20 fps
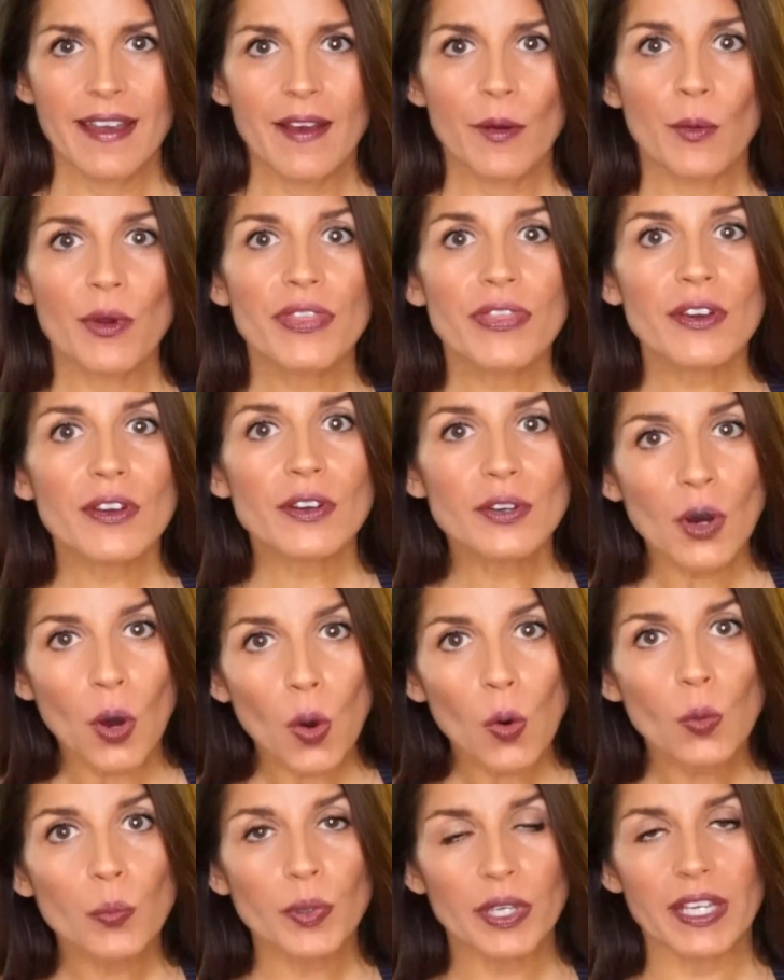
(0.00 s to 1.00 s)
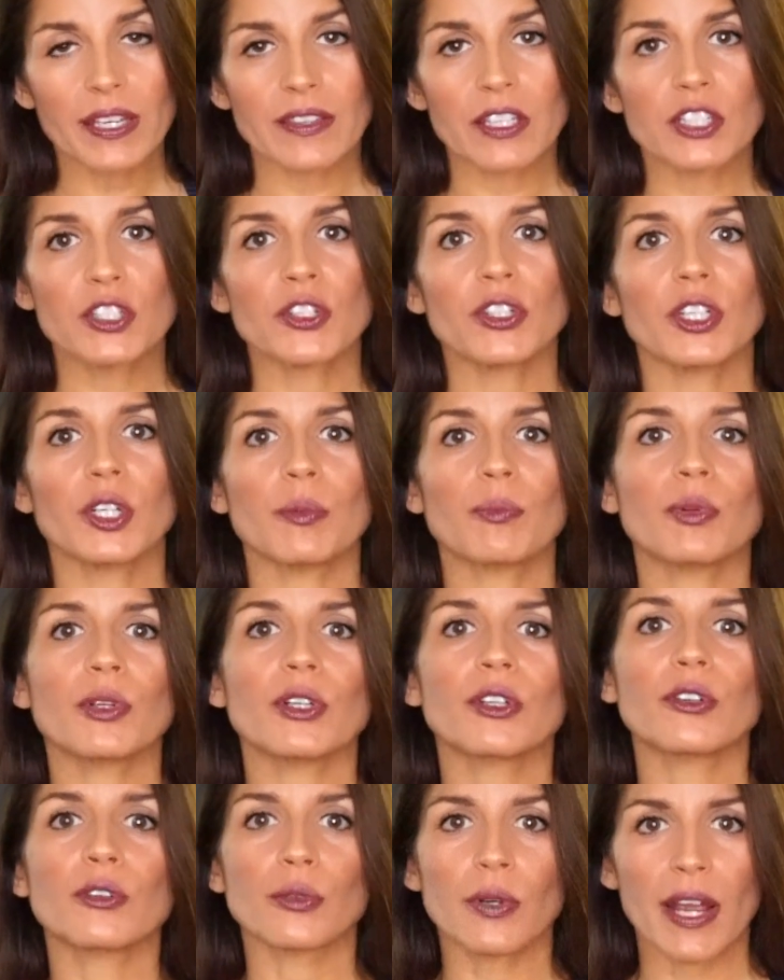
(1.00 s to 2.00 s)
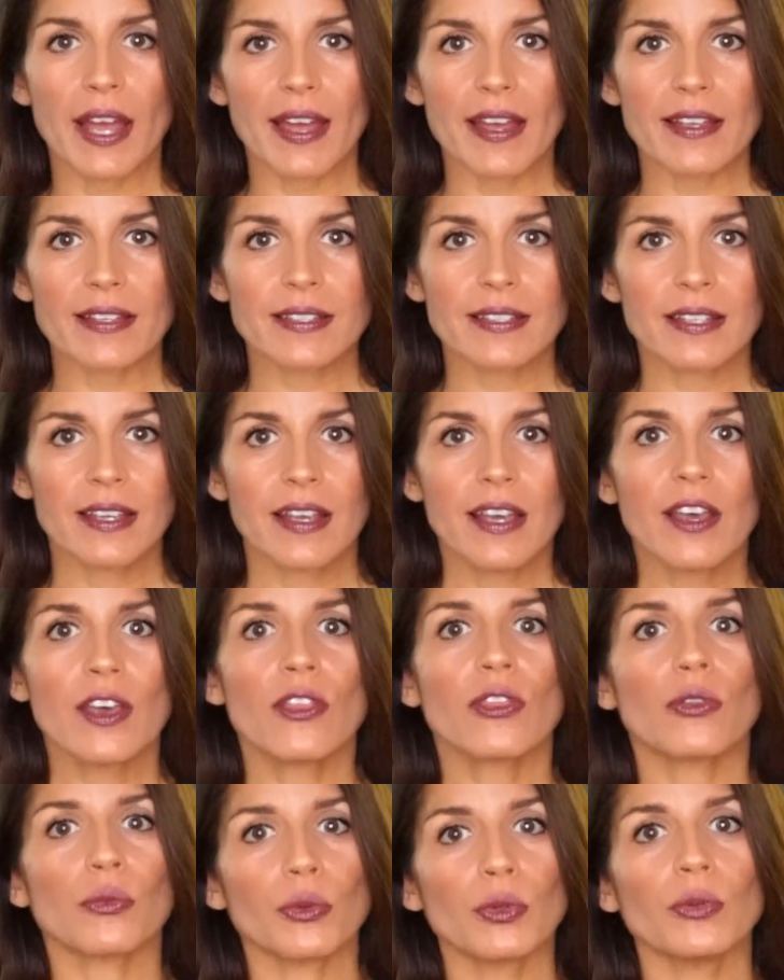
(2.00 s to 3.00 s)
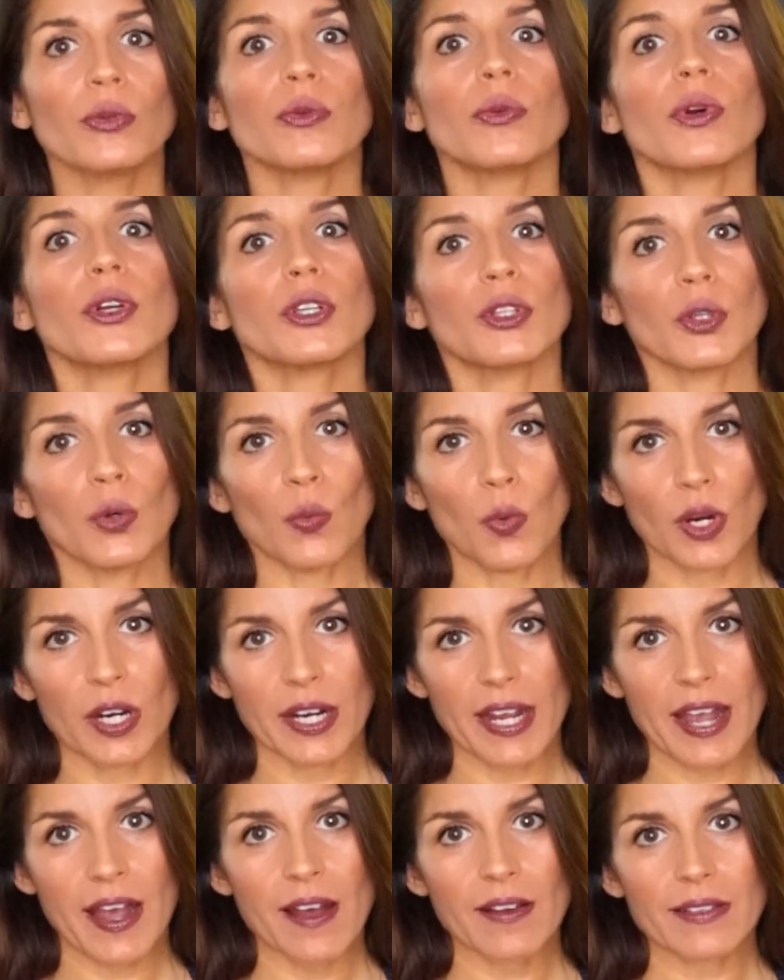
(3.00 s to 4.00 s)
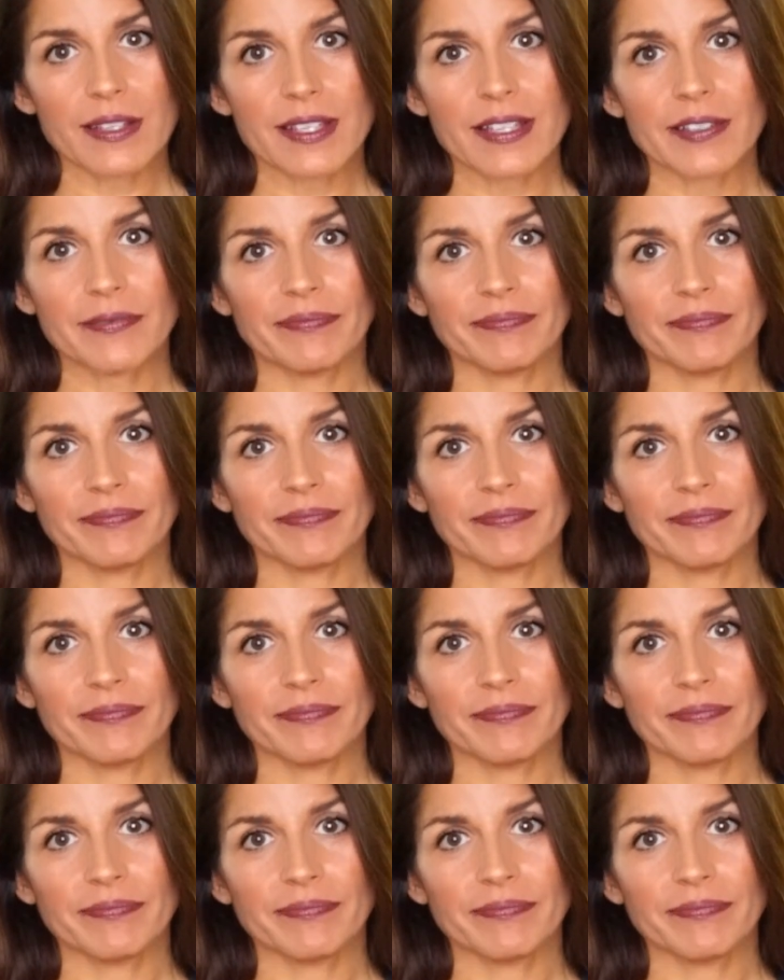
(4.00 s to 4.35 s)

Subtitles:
with the goal being that you're going to progress through your workouts.